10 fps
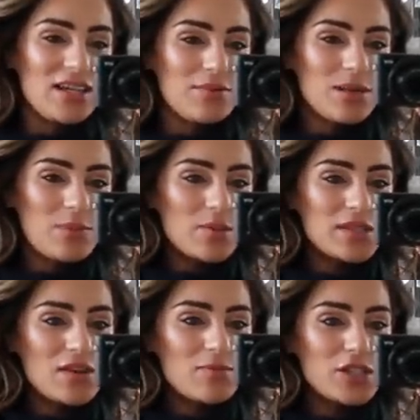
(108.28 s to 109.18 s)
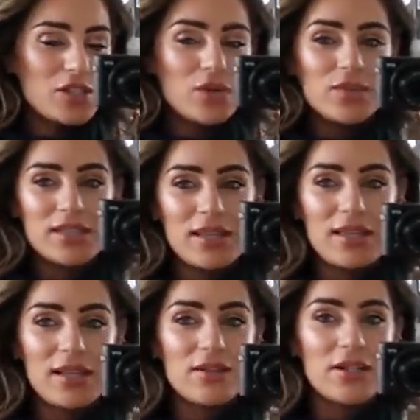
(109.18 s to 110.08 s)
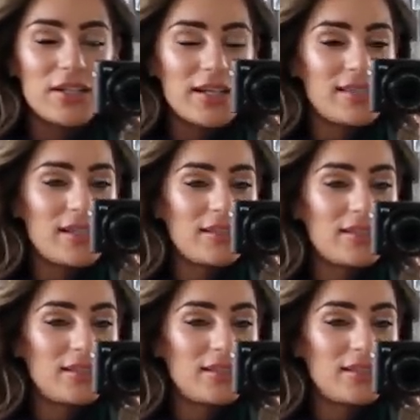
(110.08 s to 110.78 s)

I think I'm gonna pop this over my shoulders. I think that'll look nicer.